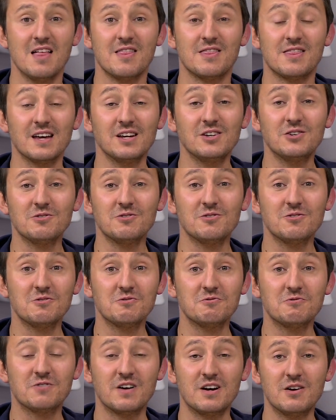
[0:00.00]
Thank
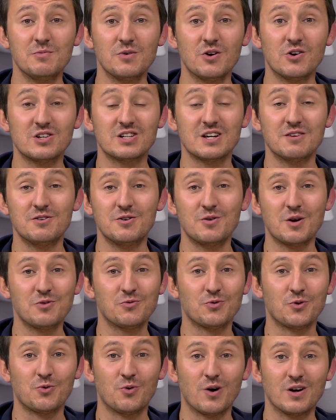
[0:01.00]
you very much, everyone,
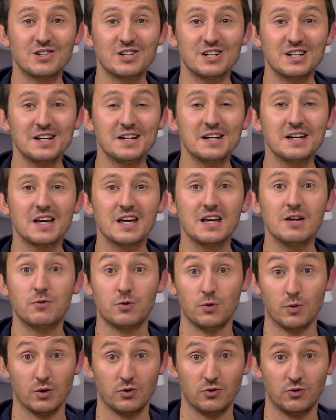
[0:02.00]
for watching. If
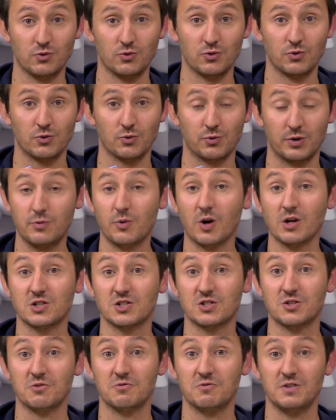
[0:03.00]
you want to rewatch
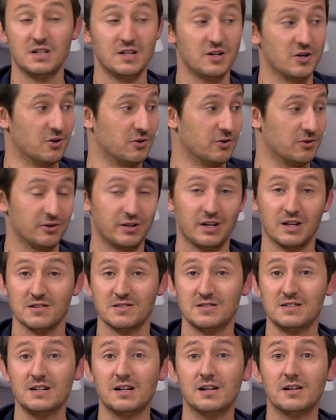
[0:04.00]
the video, you can
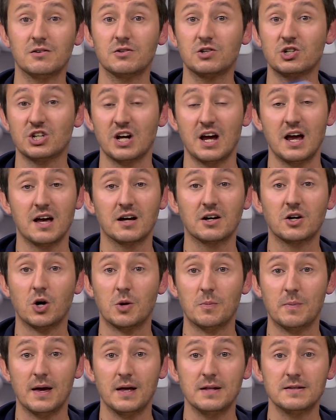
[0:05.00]
still share,
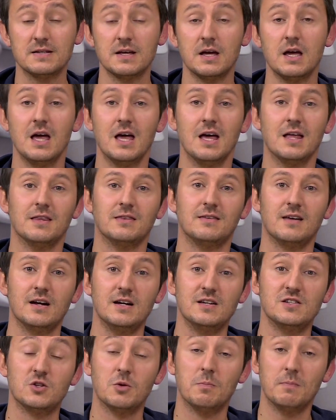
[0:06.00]
comment. There
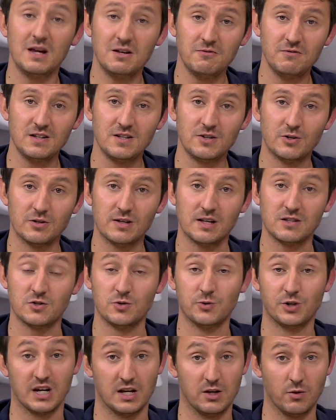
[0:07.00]
is the main video that
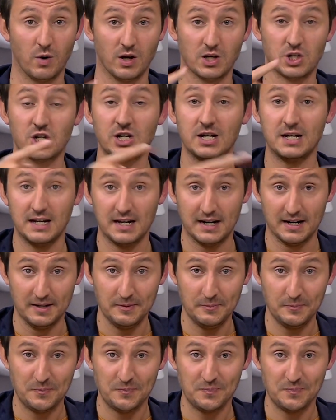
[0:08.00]
you can watch here.